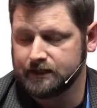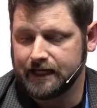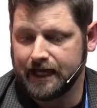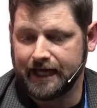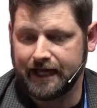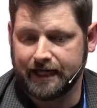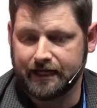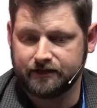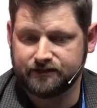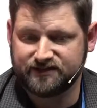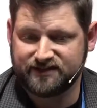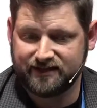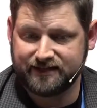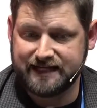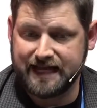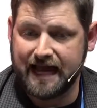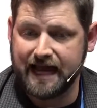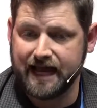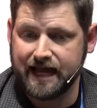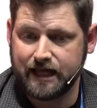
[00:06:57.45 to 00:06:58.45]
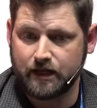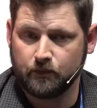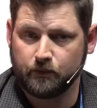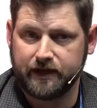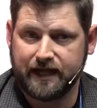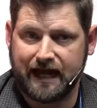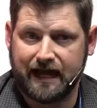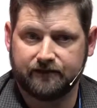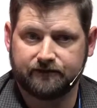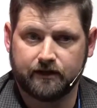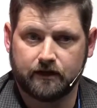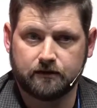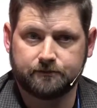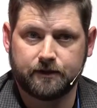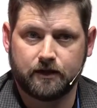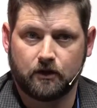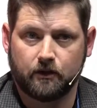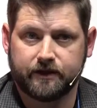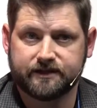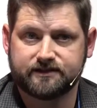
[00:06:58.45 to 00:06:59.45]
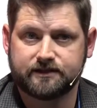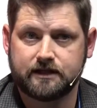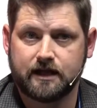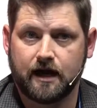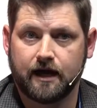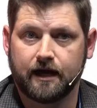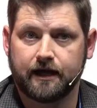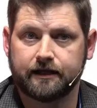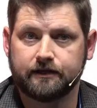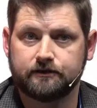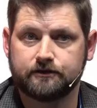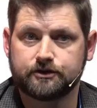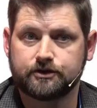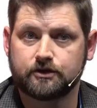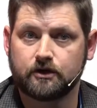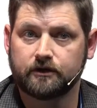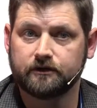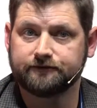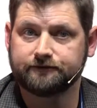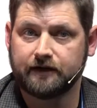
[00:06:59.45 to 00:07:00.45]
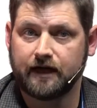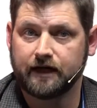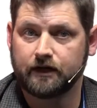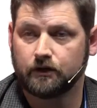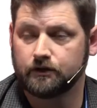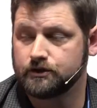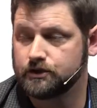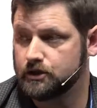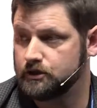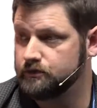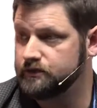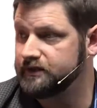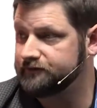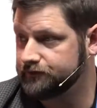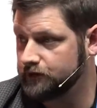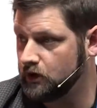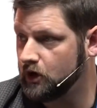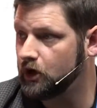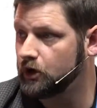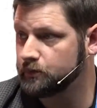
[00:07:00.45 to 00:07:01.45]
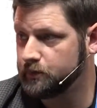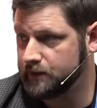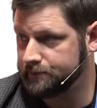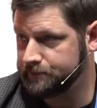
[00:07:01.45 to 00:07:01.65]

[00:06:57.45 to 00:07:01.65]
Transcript: And today we have Element OS 9 certified on 2 different hardware